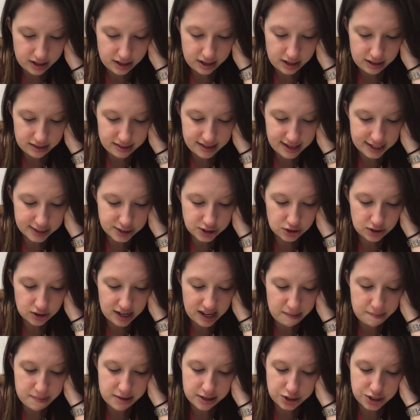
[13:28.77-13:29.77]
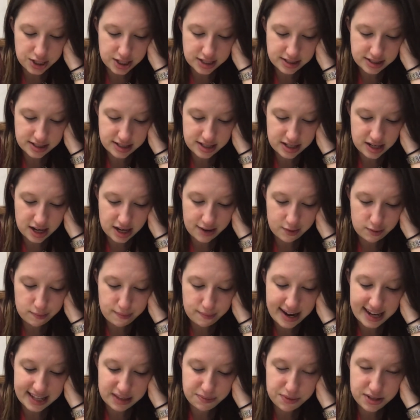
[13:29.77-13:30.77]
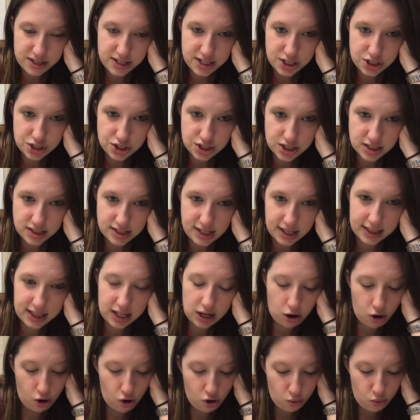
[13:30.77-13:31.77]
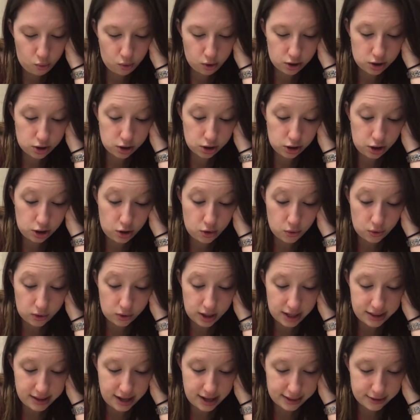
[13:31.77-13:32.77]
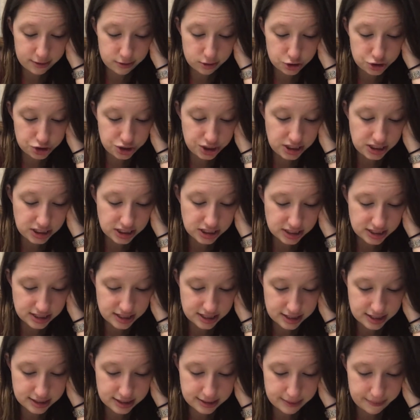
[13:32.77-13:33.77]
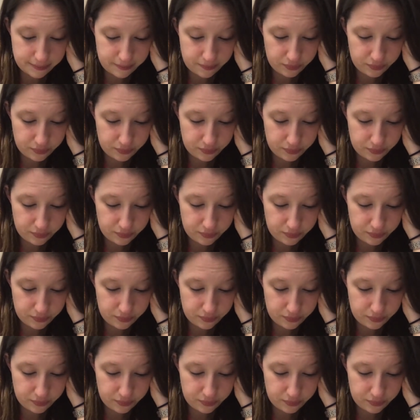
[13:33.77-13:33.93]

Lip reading: That's our image, isn't it, of a mathematician, that they all work alone and that they're geniuses.